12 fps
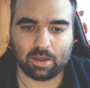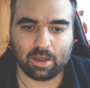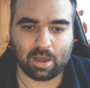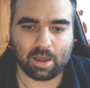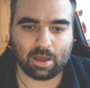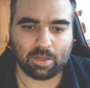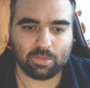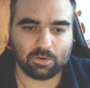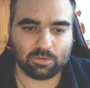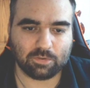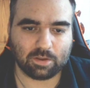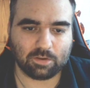And they're
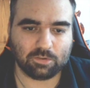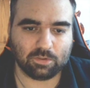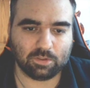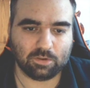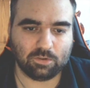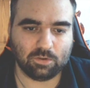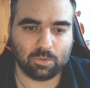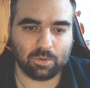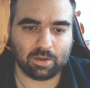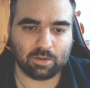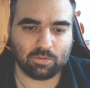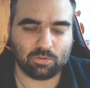essentially doing
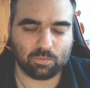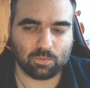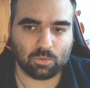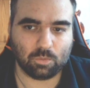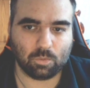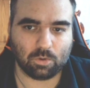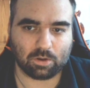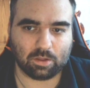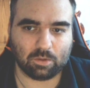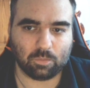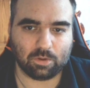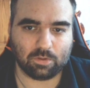it through
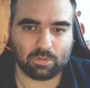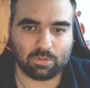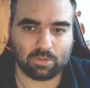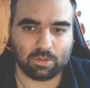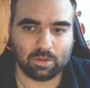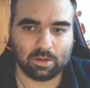working with